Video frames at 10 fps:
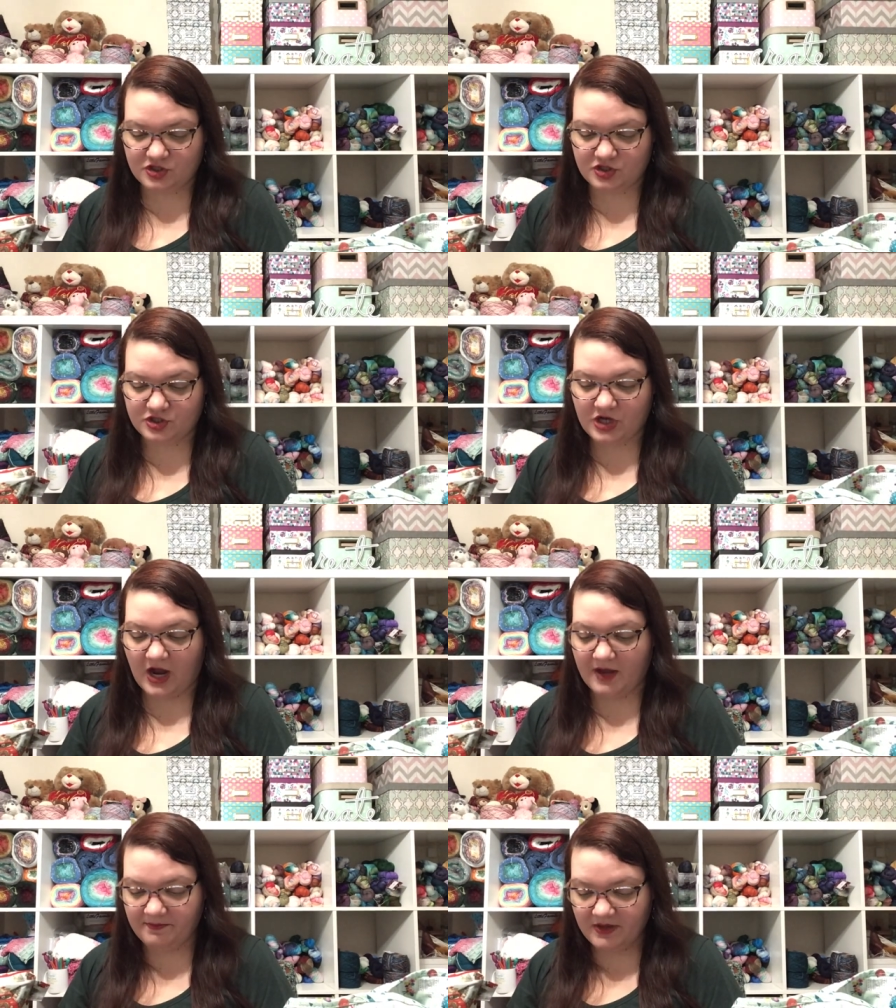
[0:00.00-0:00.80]

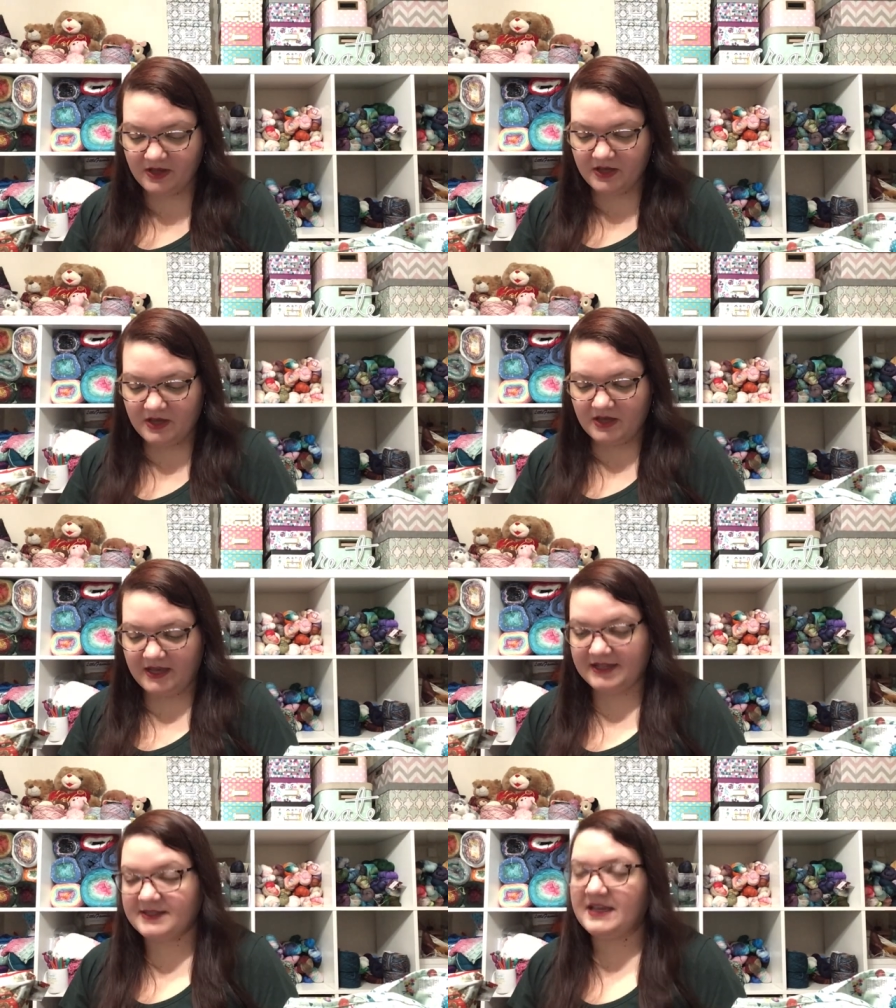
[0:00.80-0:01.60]
shop.
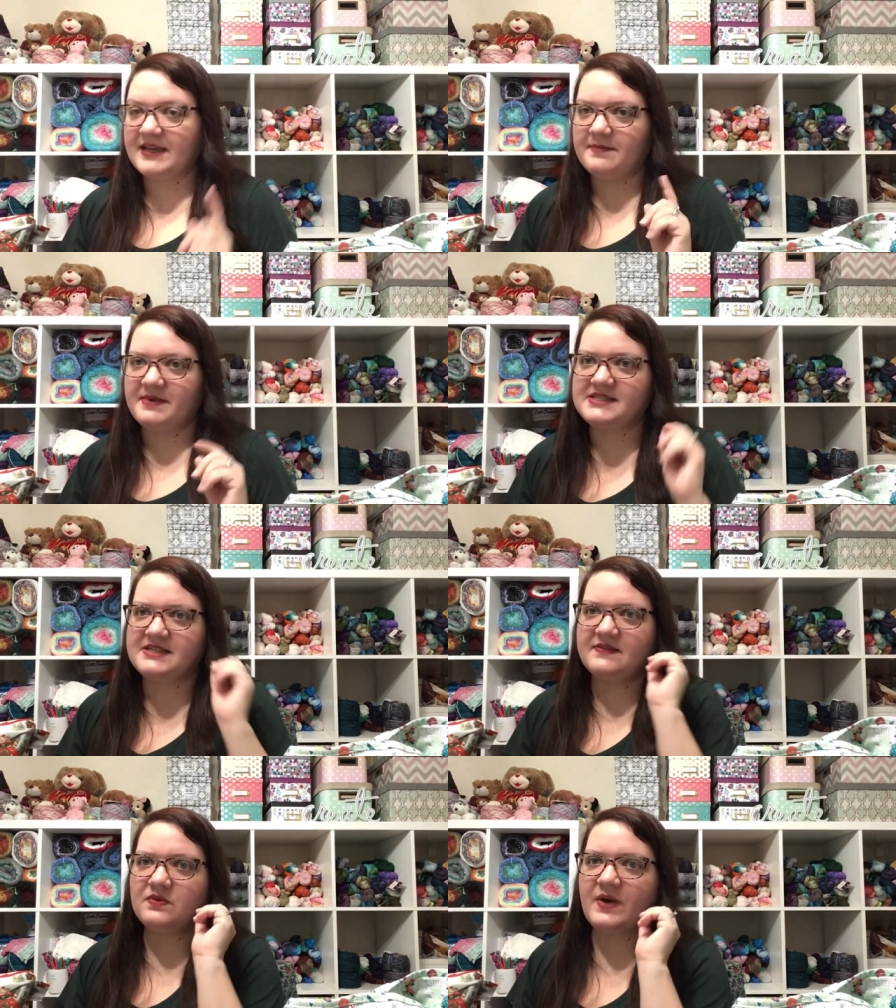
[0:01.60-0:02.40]
It's again by
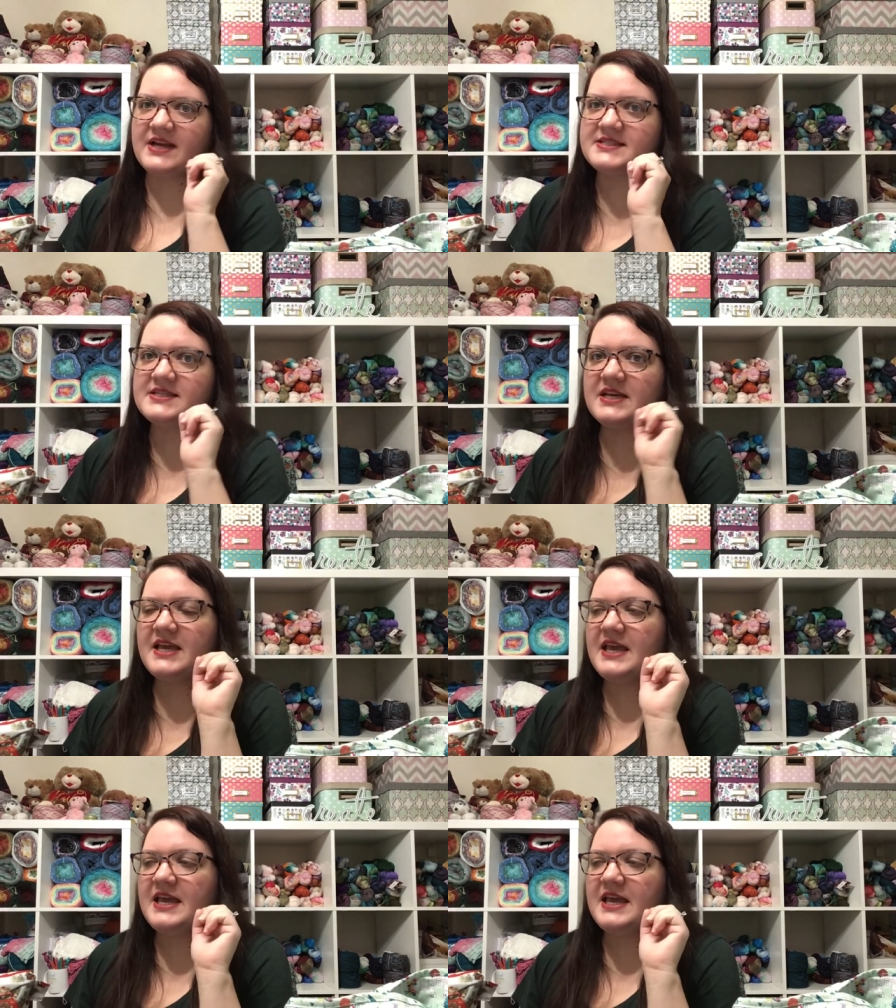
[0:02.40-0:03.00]
Stephen West.